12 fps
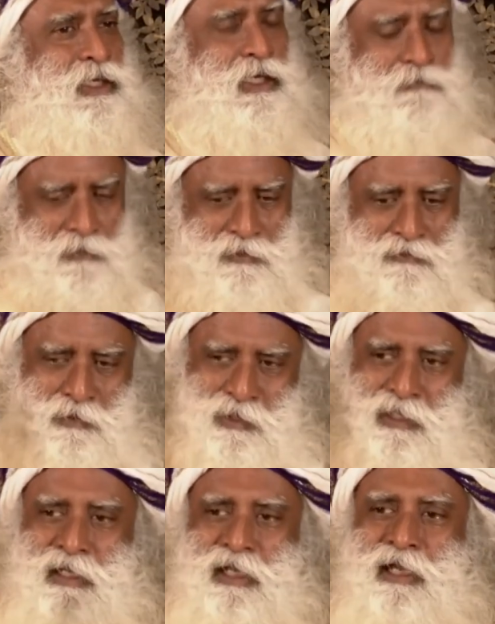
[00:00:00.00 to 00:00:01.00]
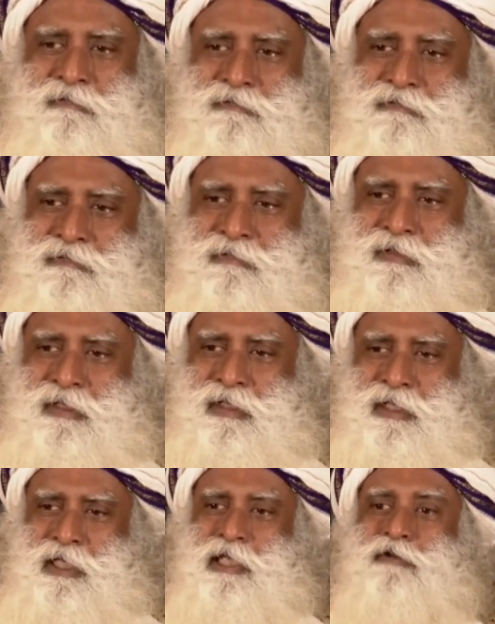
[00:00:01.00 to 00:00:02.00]
If it's fully alive,
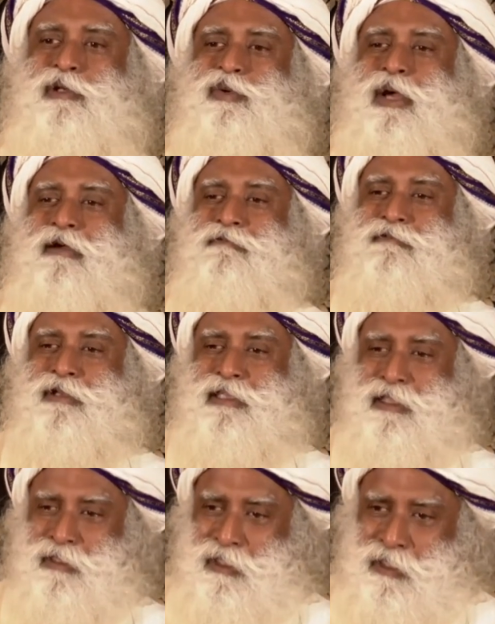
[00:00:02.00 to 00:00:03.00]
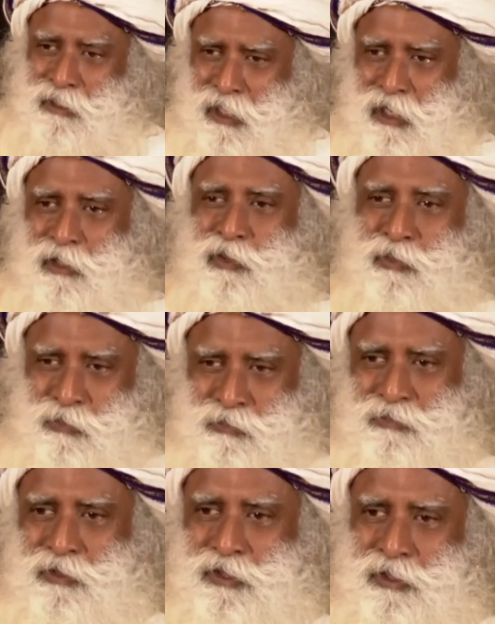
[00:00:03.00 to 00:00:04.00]
it will do everything that it can do,
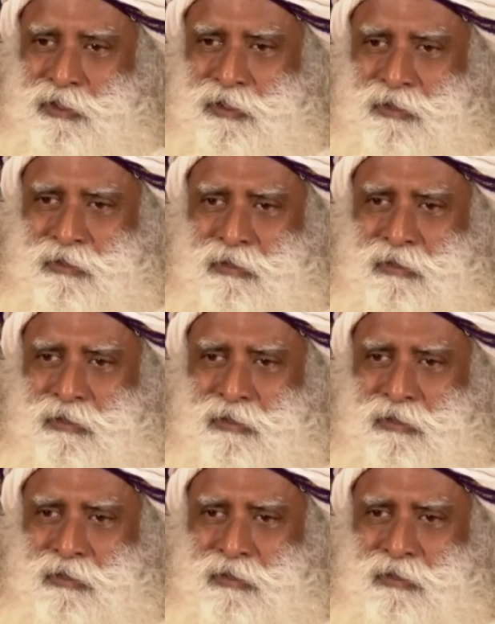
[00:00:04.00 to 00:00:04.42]
isn't it?